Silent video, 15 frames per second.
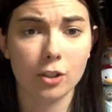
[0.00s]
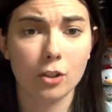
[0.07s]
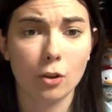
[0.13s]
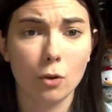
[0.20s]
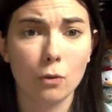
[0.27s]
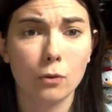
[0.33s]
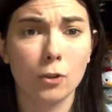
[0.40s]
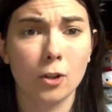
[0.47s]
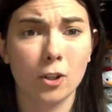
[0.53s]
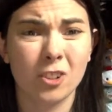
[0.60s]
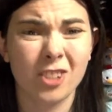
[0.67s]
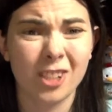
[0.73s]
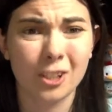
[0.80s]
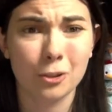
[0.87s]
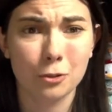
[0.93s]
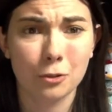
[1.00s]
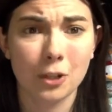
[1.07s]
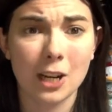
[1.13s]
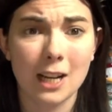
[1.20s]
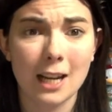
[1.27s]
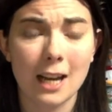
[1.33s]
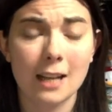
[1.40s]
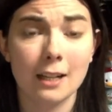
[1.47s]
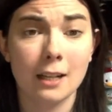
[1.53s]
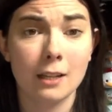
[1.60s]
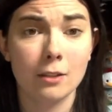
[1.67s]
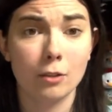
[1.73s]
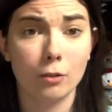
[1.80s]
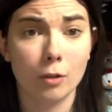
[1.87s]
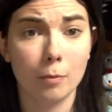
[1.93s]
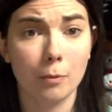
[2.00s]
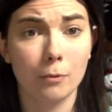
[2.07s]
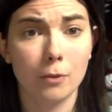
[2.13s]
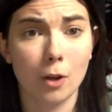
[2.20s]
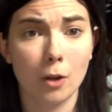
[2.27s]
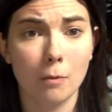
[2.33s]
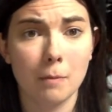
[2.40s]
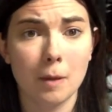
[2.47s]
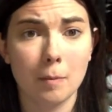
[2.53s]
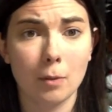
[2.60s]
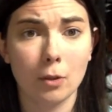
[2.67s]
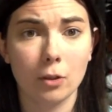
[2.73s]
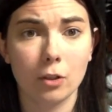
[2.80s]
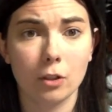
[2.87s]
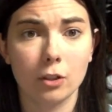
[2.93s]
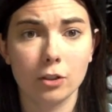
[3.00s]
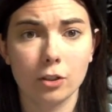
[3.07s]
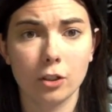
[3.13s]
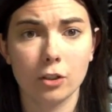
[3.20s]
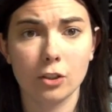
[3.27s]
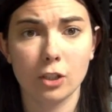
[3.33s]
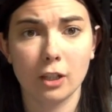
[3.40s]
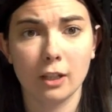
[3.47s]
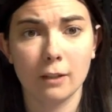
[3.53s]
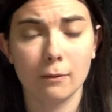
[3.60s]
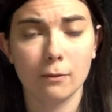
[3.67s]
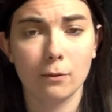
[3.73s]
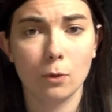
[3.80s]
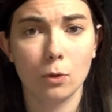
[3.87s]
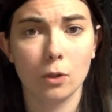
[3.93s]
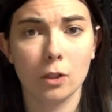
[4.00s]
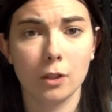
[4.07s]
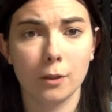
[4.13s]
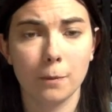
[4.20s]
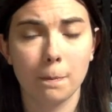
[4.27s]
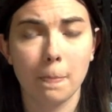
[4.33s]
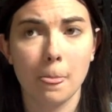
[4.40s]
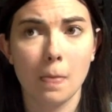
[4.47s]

The overarching storyline is a group of young people who are searching for